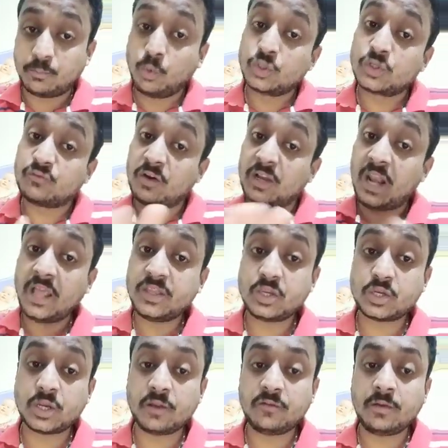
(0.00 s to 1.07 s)

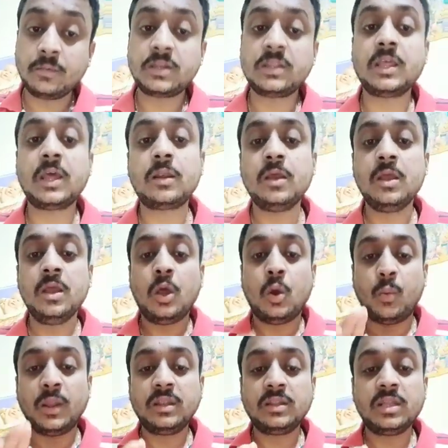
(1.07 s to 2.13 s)
Post-fertilization event, there
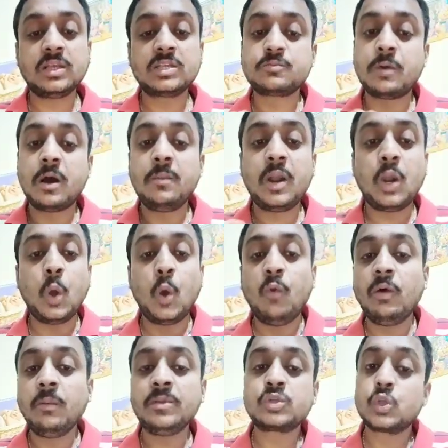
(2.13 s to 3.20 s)
when the sperm and
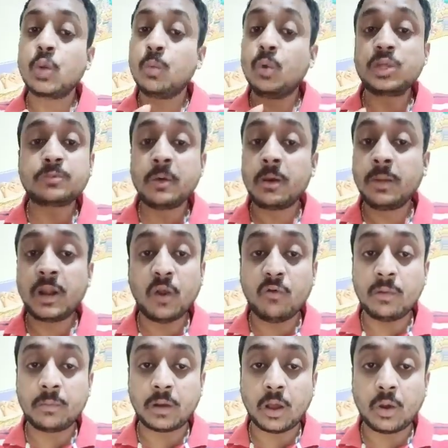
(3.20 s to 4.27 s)
ovum is no more sperm and
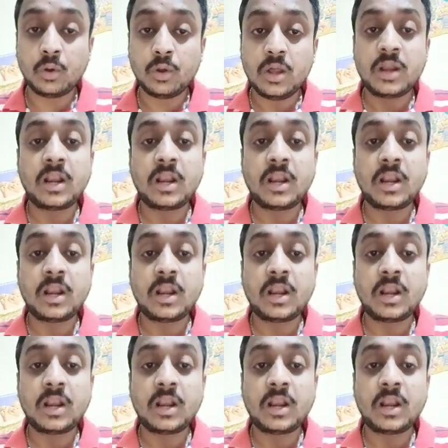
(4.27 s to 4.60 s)
ovum now.